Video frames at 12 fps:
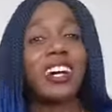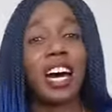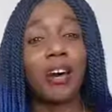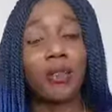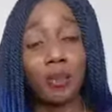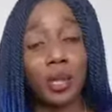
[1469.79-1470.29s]

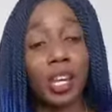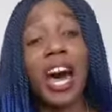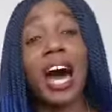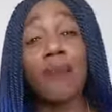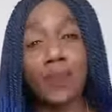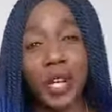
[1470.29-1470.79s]
I would be
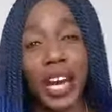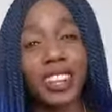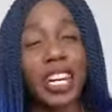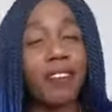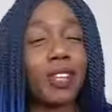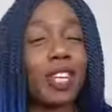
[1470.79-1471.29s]
laughing at
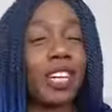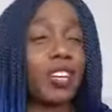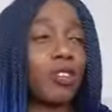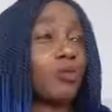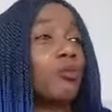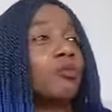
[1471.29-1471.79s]
them,
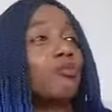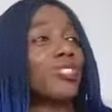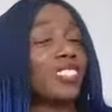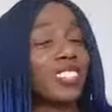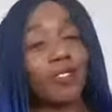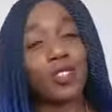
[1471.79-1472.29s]
thinking, "You,
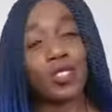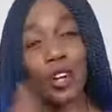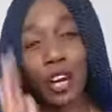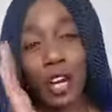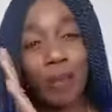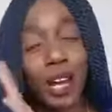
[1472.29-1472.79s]
I'm
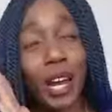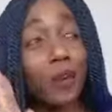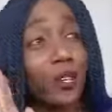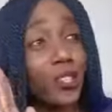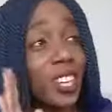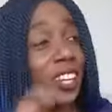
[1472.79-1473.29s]
sorry," but I was.